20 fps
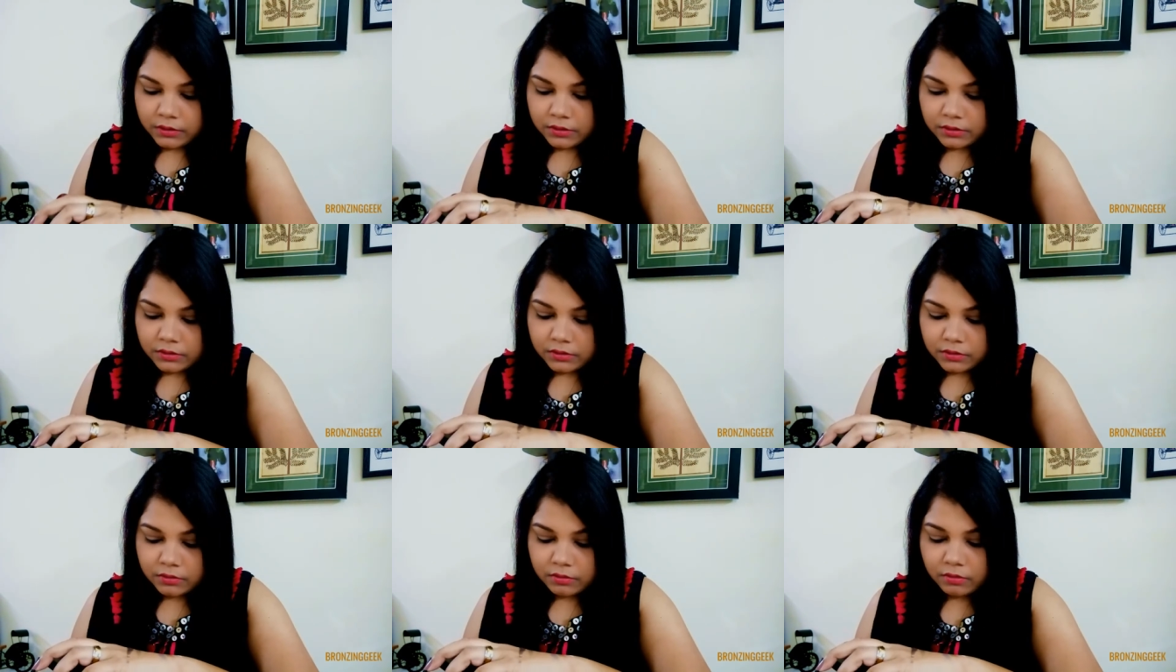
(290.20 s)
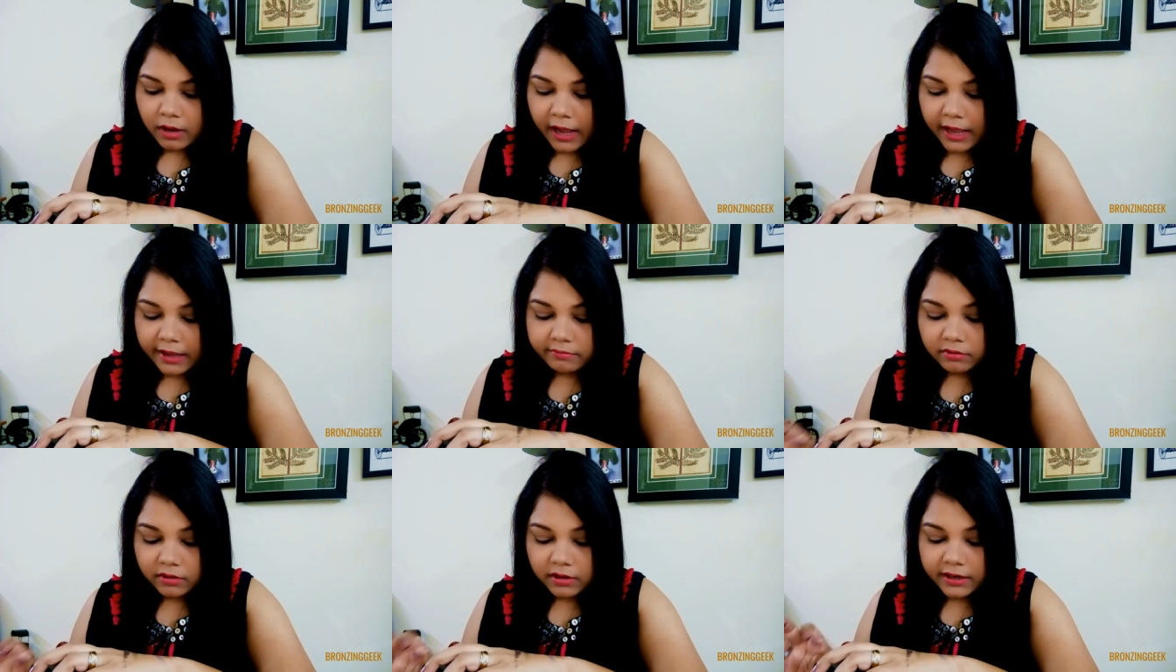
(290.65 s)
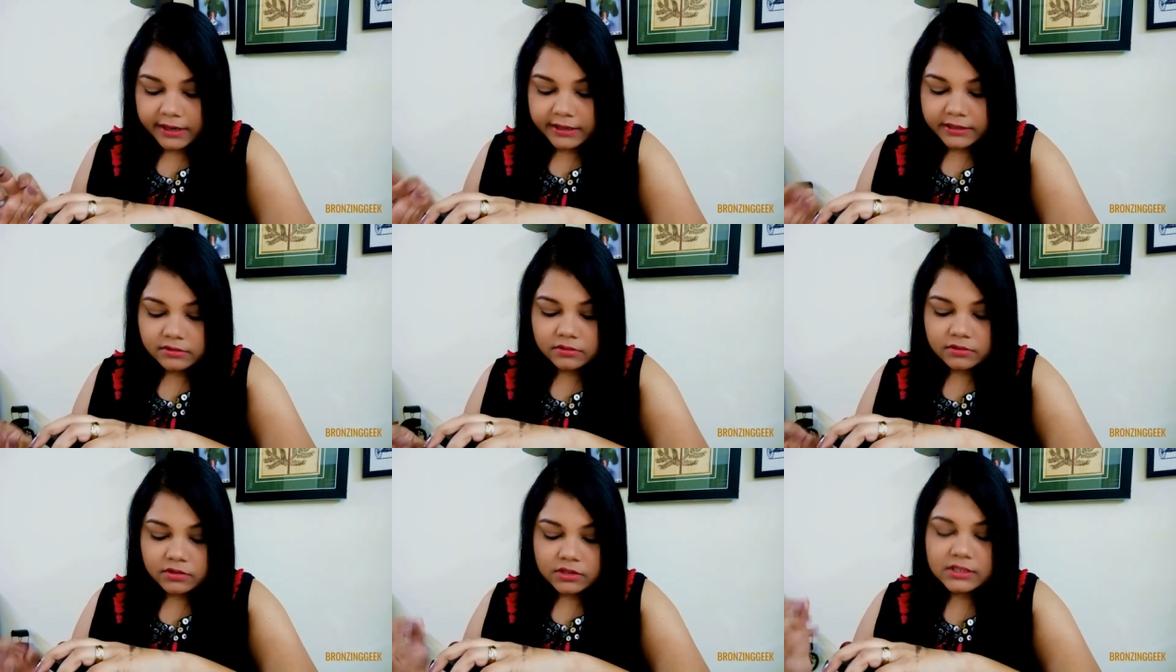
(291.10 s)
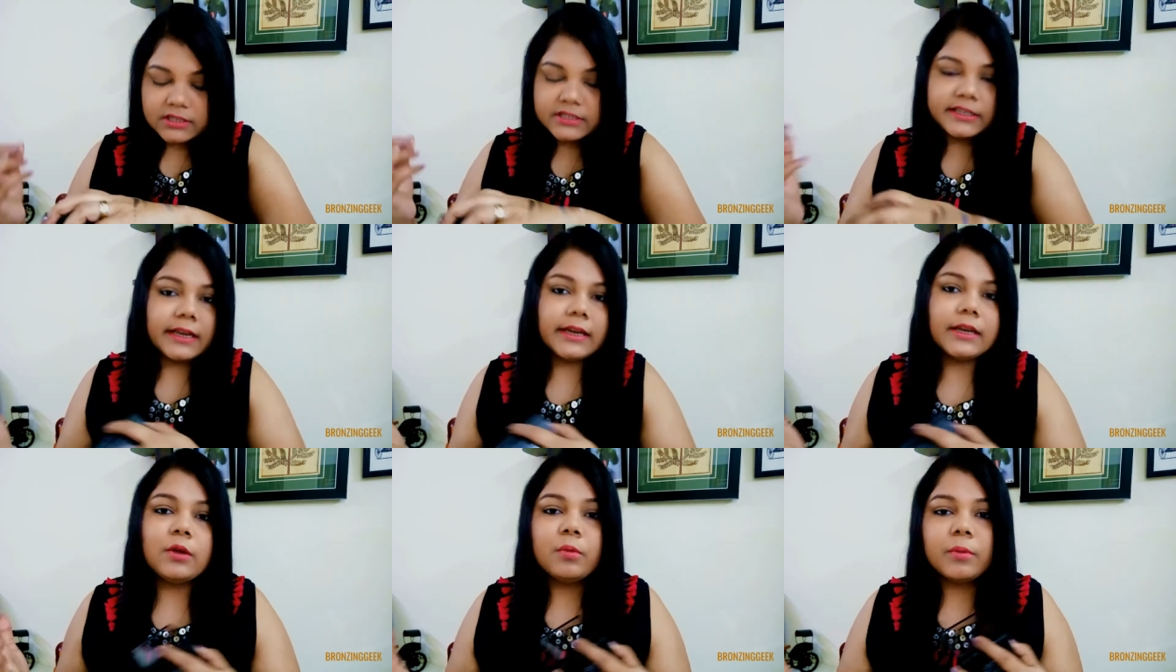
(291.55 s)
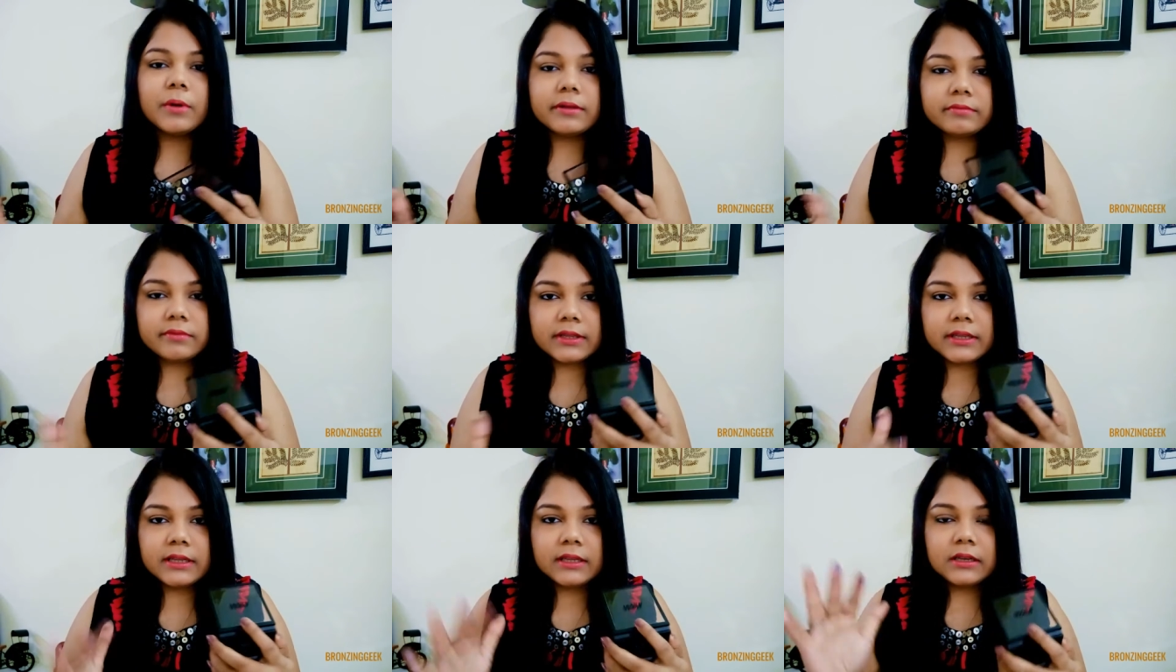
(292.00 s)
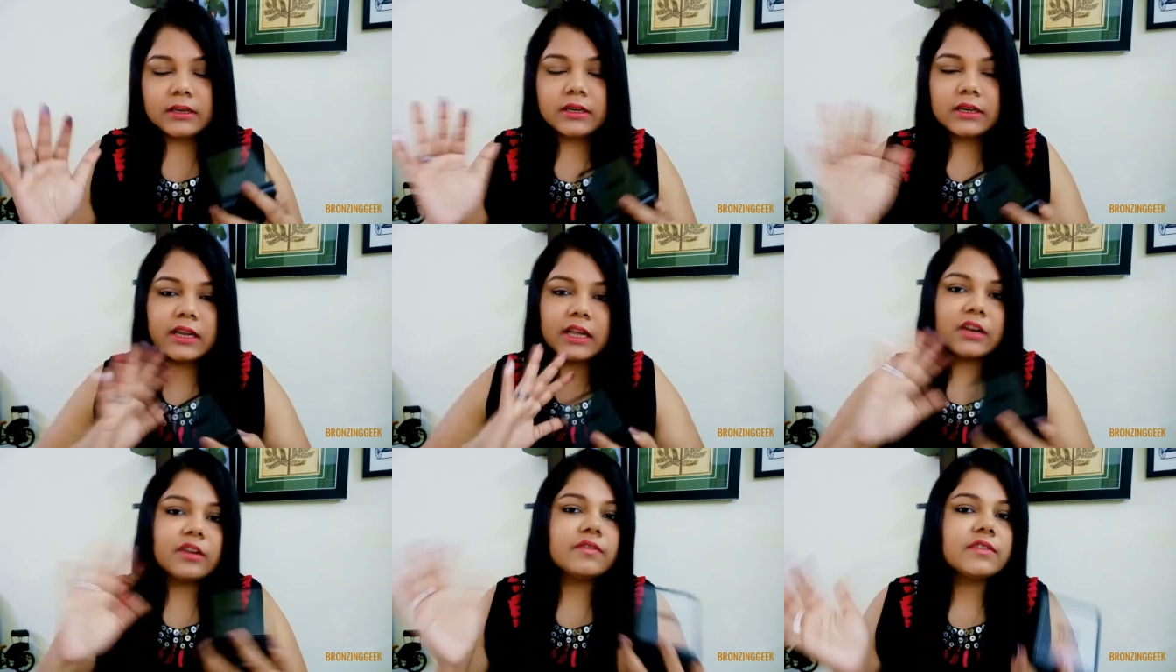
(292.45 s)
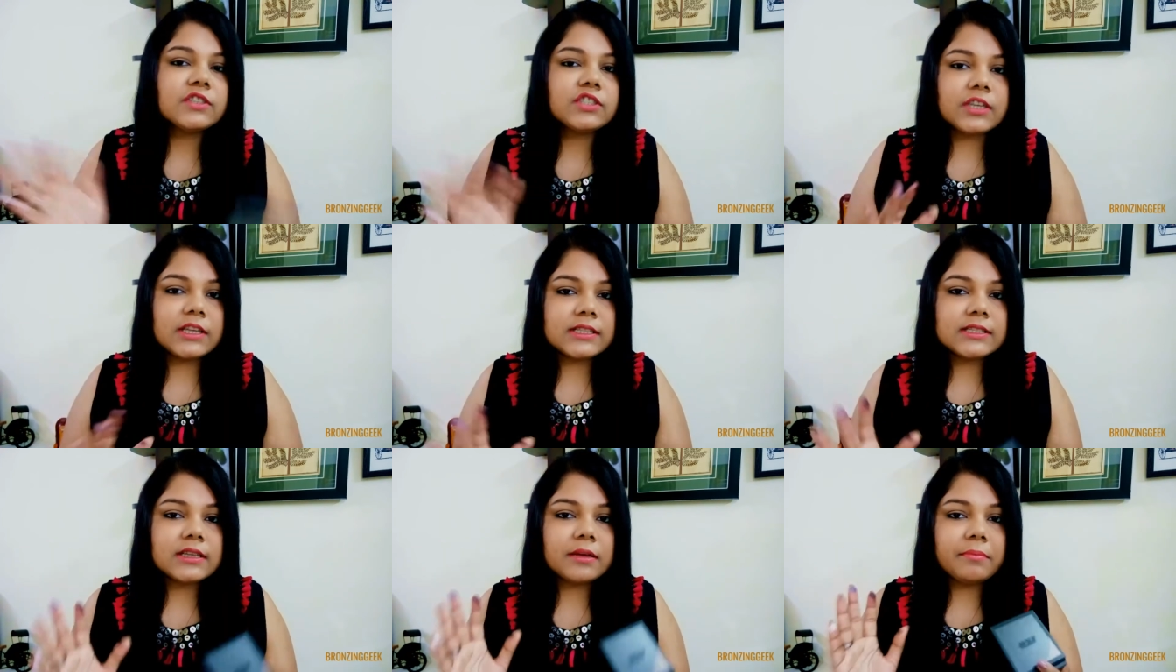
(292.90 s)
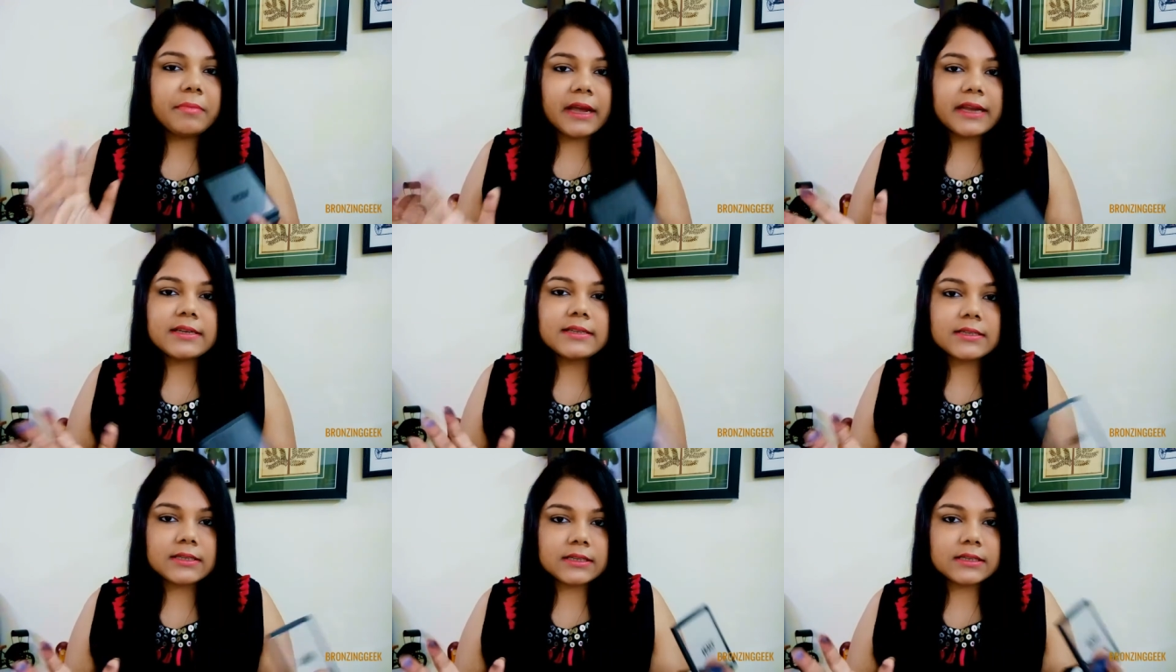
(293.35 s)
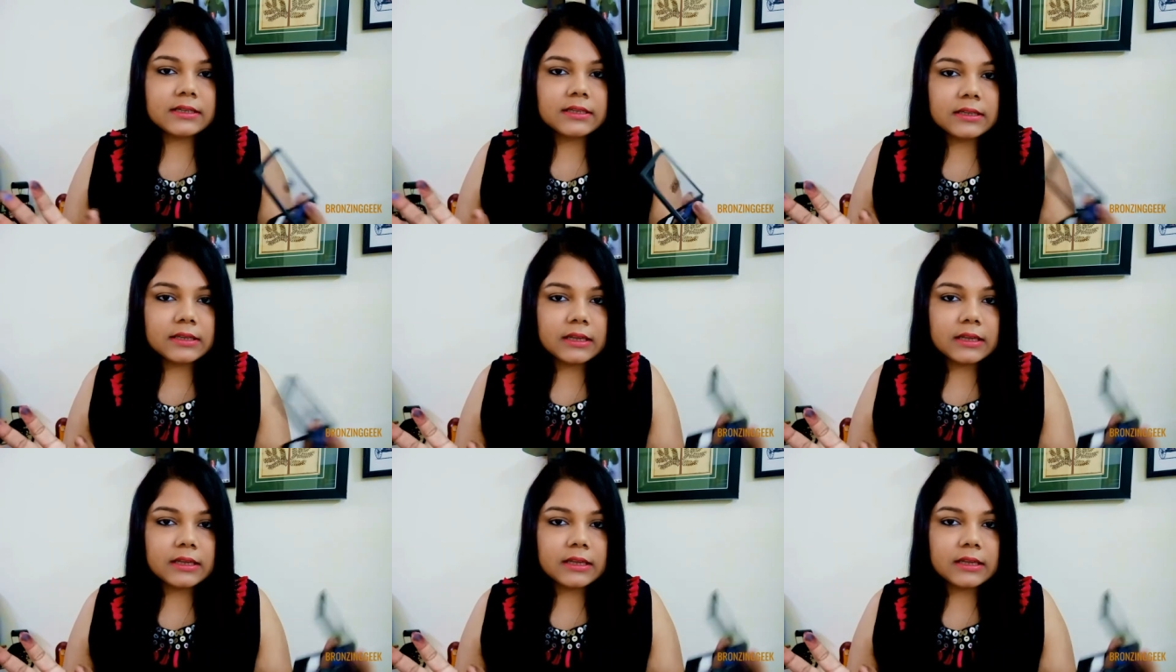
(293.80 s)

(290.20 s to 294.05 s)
So I would like to just tell you one thing. None of the shades are matte.